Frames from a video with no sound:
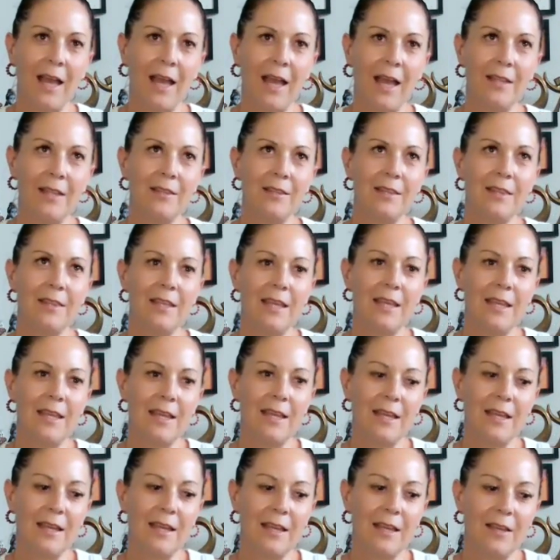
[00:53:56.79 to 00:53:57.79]
and the
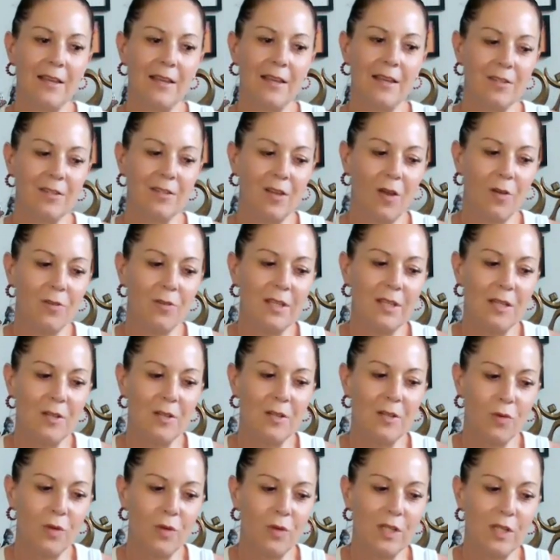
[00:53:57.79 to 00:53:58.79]
only
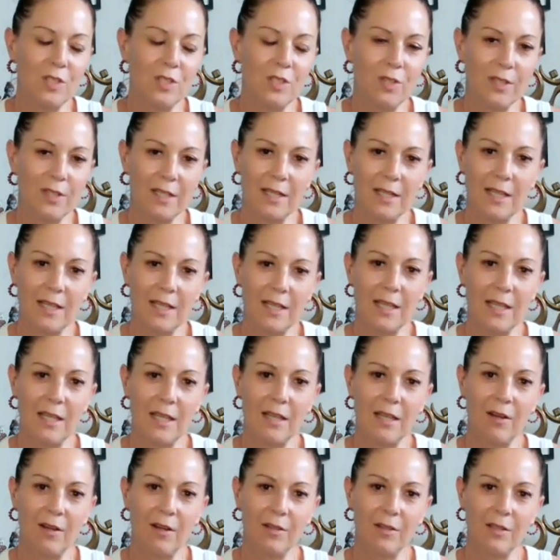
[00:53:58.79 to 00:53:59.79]
noise you can
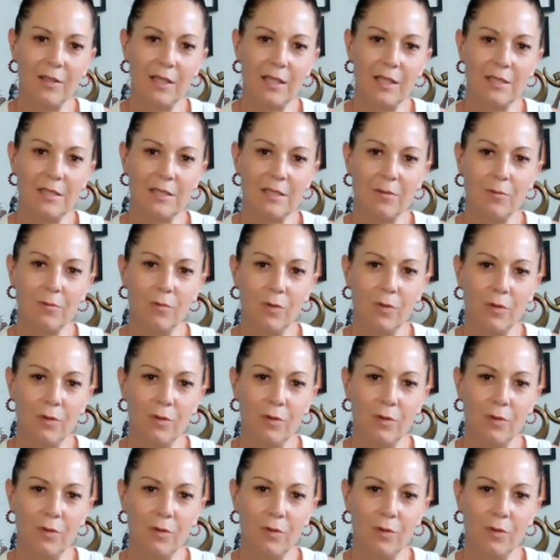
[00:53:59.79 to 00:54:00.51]
hear is the